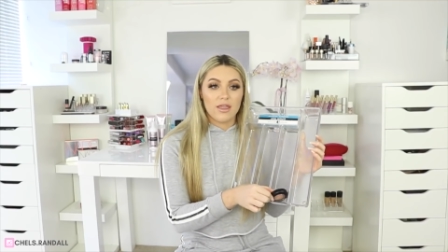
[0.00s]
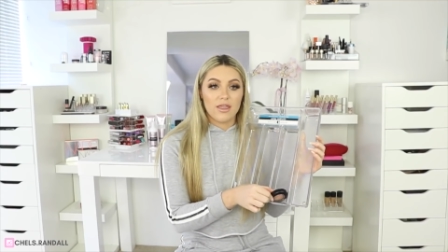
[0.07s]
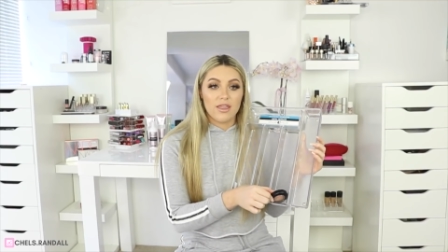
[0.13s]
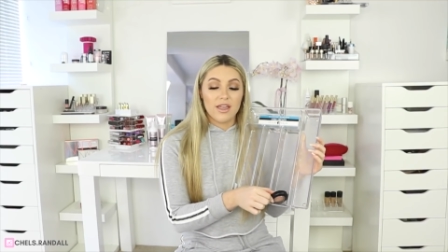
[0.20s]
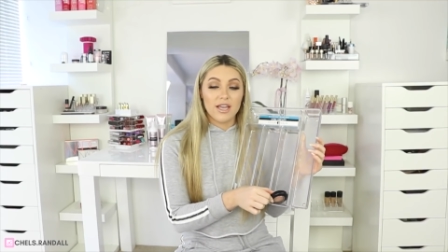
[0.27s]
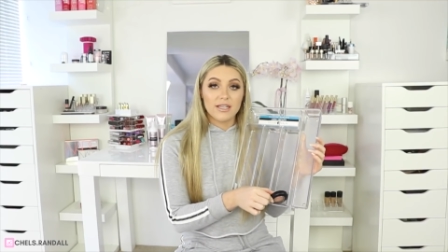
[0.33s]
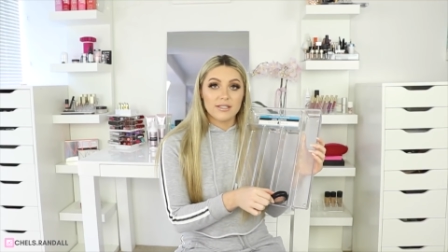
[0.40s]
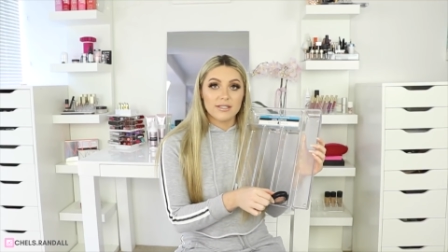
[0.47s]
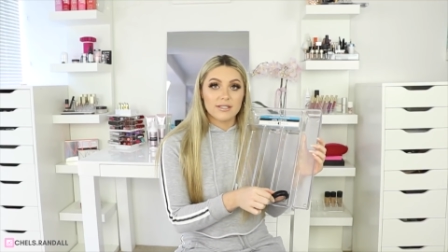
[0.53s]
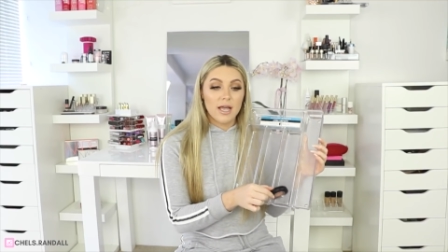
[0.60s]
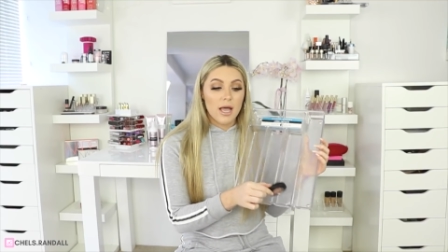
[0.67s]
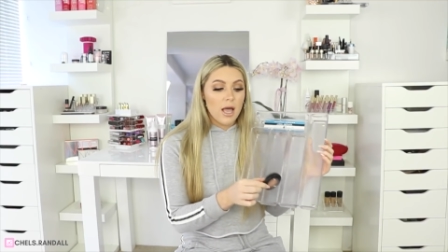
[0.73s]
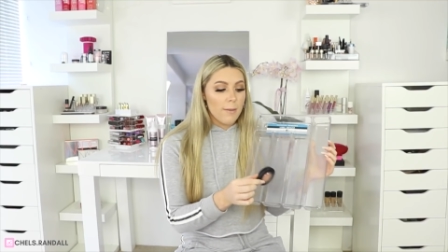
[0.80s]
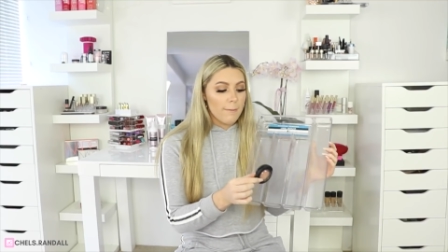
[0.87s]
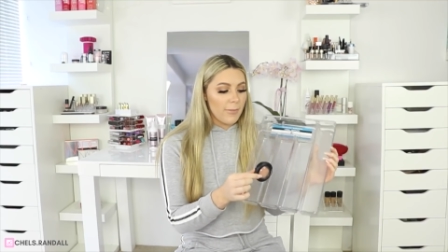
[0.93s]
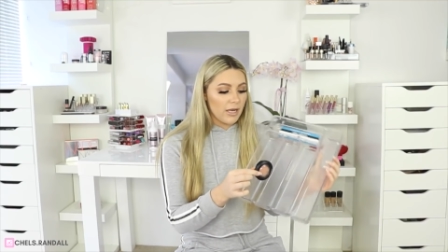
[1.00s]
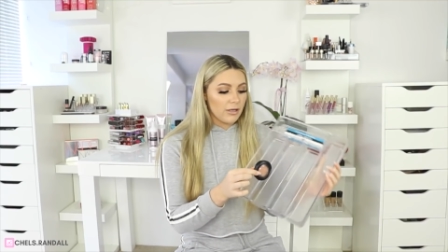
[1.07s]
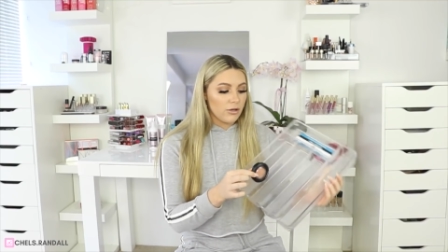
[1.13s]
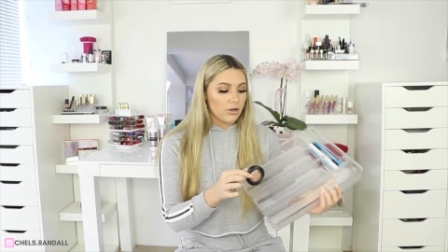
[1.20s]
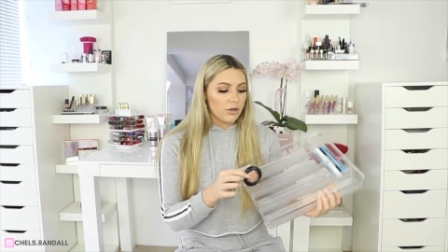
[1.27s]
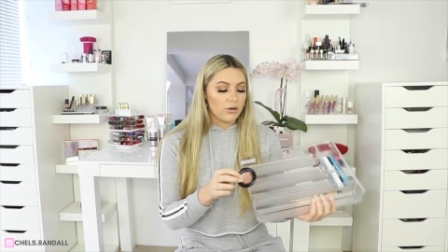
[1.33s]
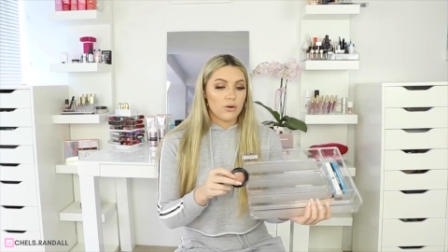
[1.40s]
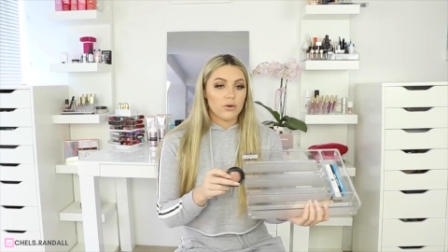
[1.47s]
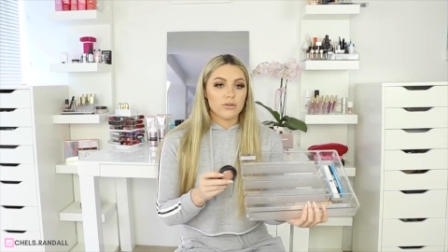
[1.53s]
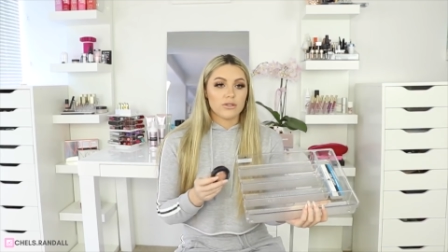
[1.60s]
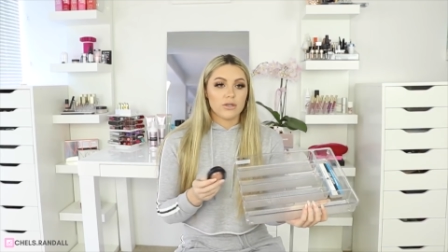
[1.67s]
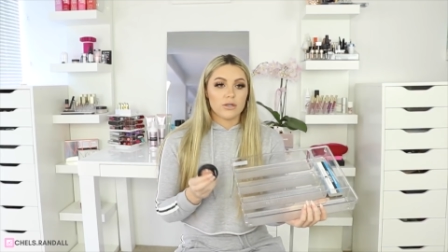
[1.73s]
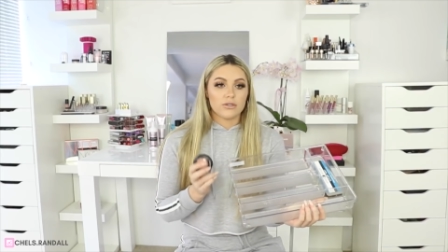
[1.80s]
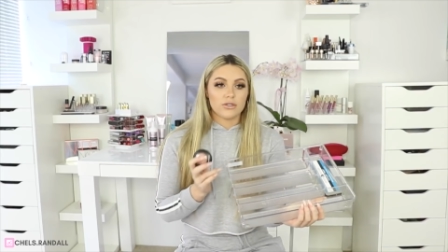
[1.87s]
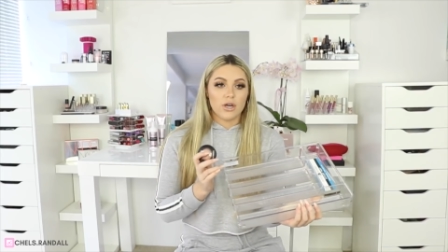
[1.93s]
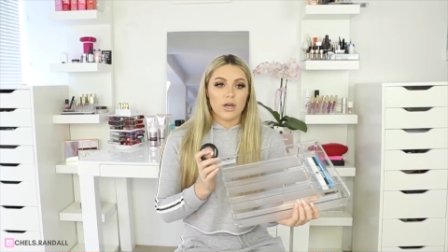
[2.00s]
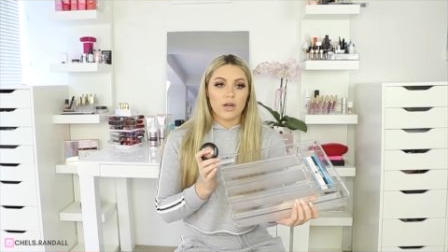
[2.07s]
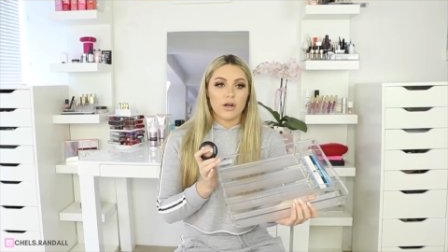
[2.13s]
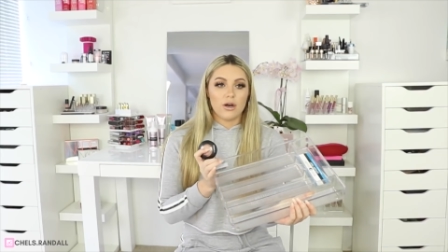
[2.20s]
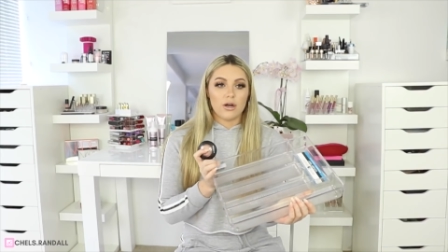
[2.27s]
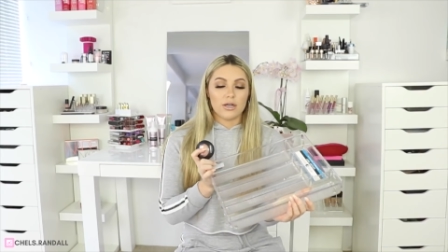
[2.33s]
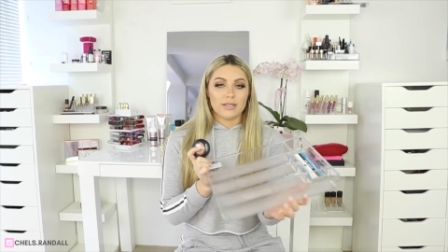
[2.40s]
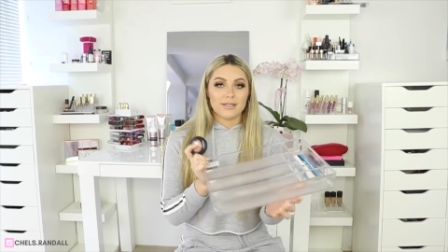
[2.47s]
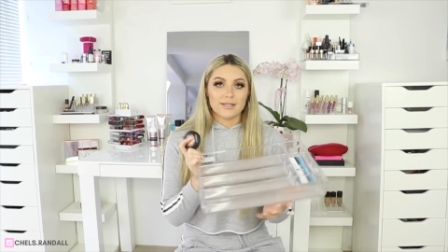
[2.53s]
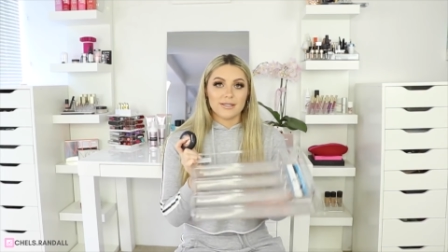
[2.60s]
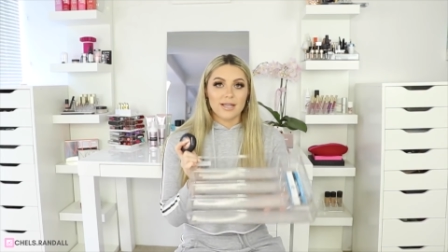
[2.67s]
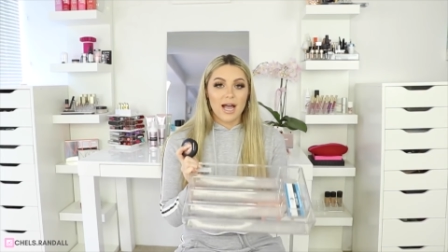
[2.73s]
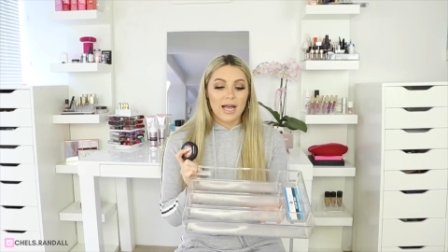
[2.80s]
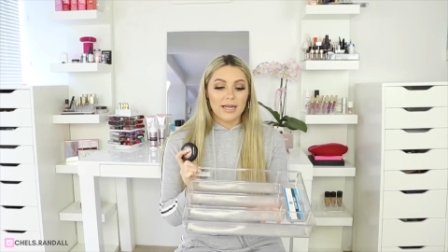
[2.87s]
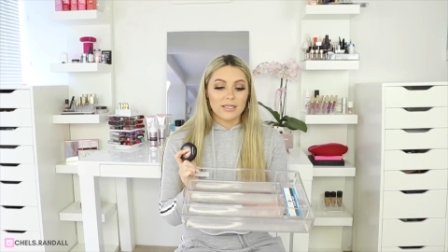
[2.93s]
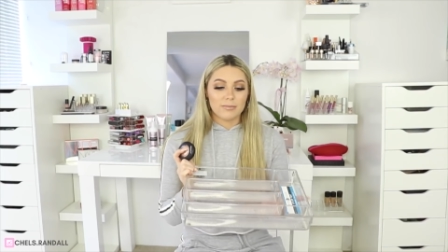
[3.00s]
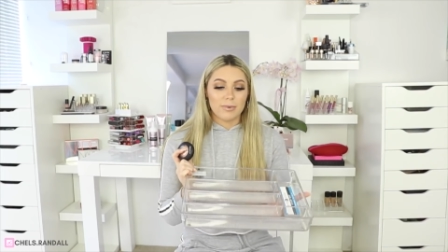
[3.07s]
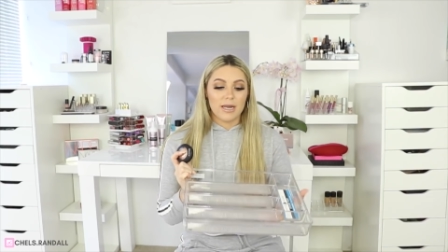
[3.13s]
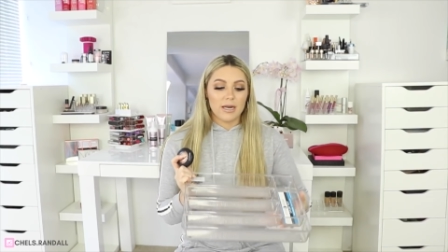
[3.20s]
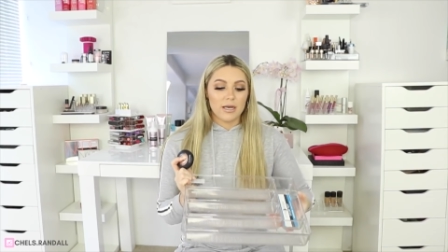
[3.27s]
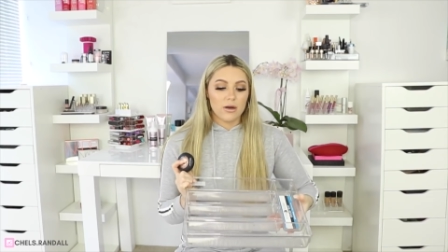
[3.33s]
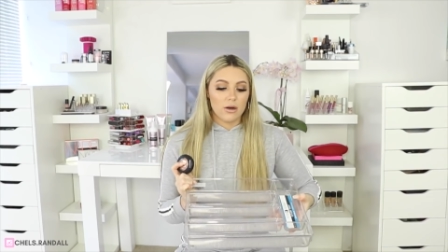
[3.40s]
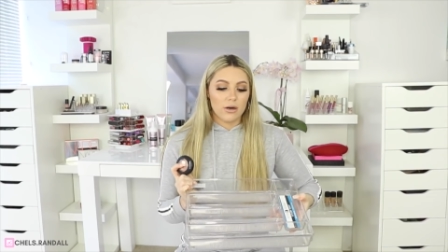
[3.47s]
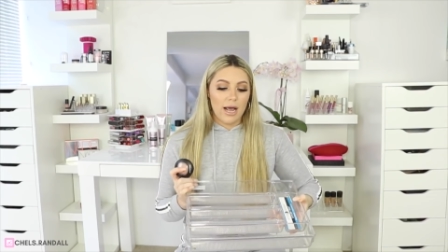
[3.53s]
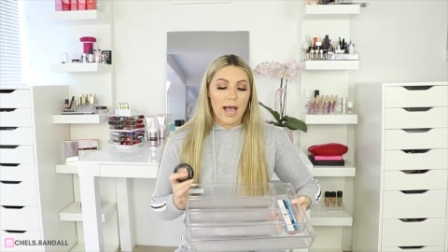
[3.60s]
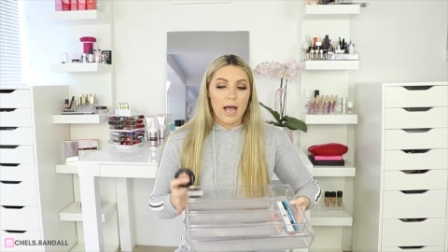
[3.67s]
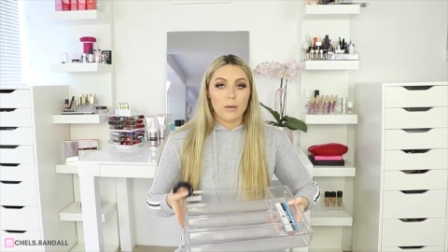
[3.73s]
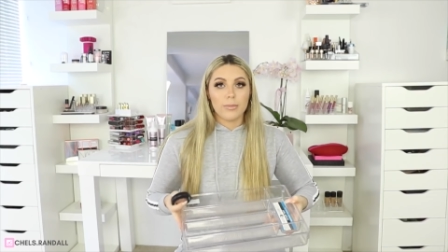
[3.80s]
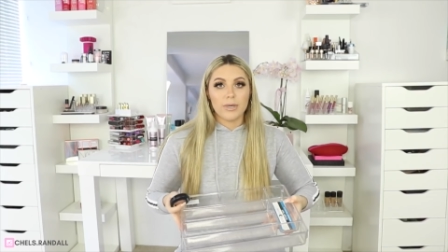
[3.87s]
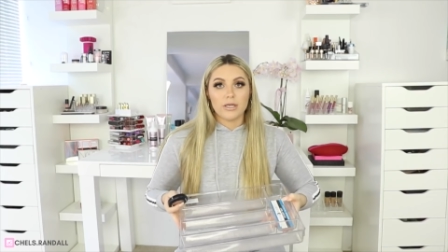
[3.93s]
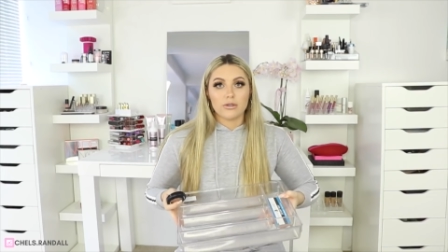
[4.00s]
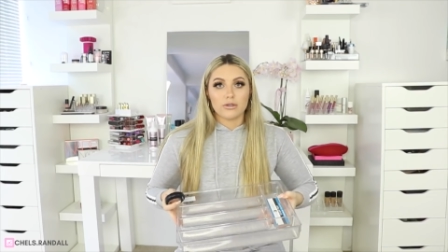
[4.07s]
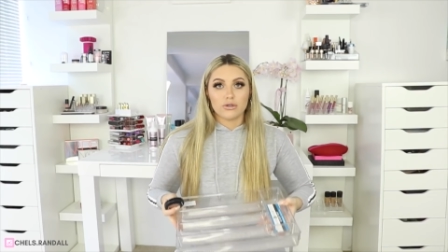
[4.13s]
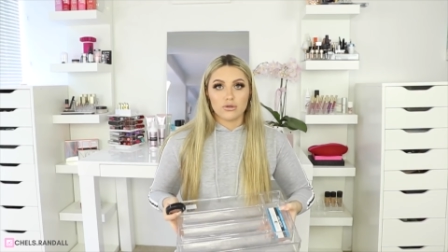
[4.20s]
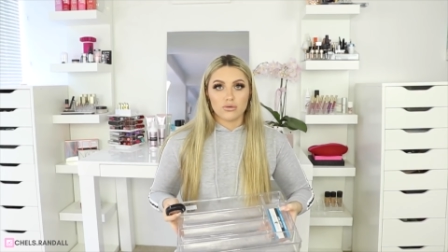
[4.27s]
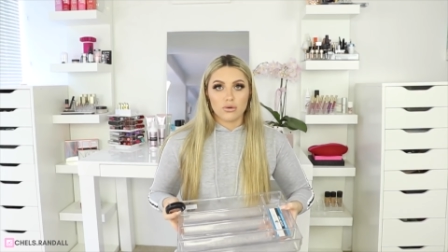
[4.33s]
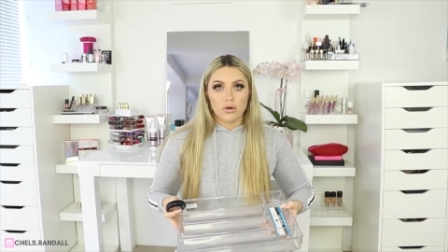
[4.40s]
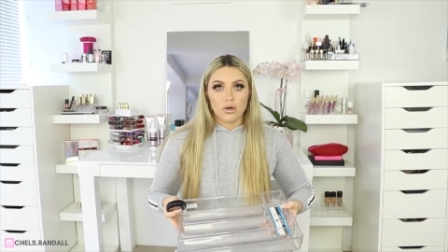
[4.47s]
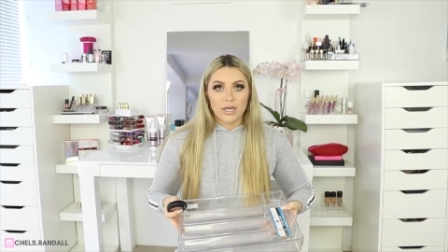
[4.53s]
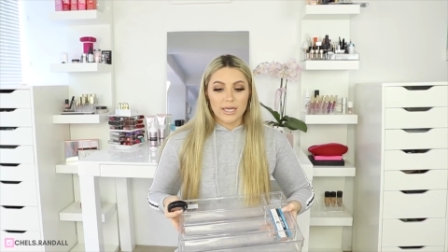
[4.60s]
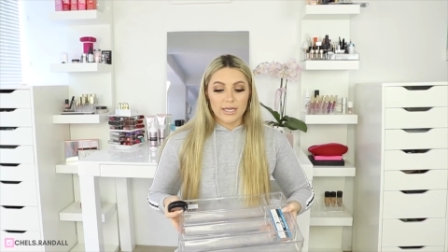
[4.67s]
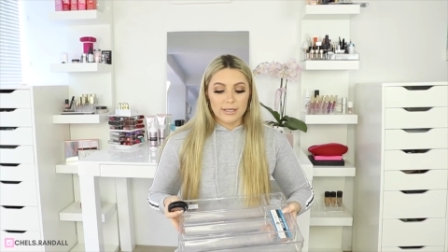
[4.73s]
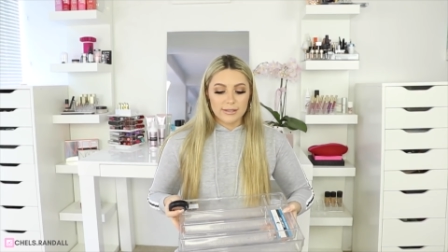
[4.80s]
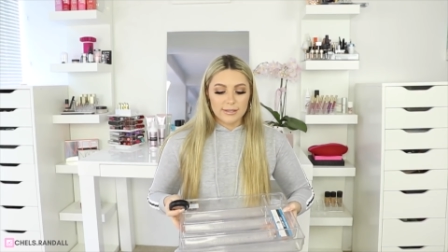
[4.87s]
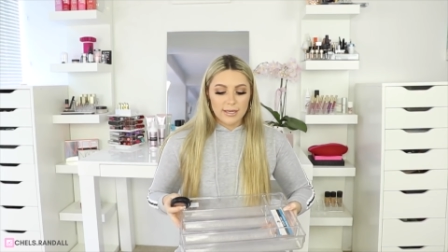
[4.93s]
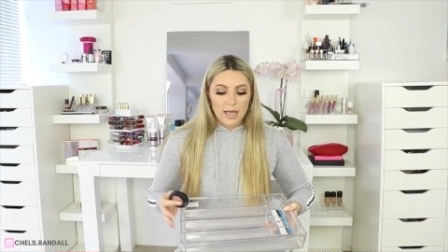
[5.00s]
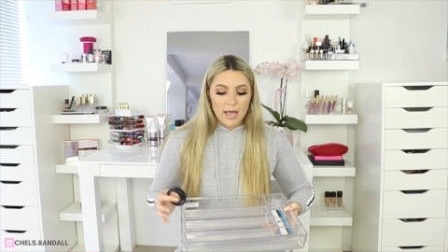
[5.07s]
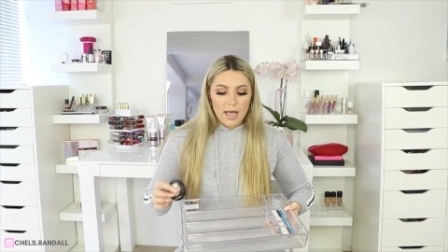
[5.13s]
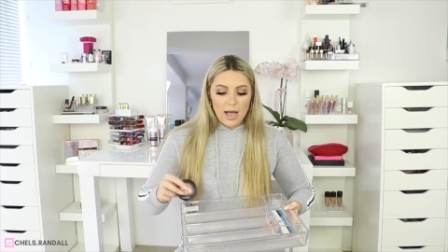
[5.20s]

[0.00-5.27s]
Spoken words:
this, but you can also turn it on its side depending on how big your drawer is,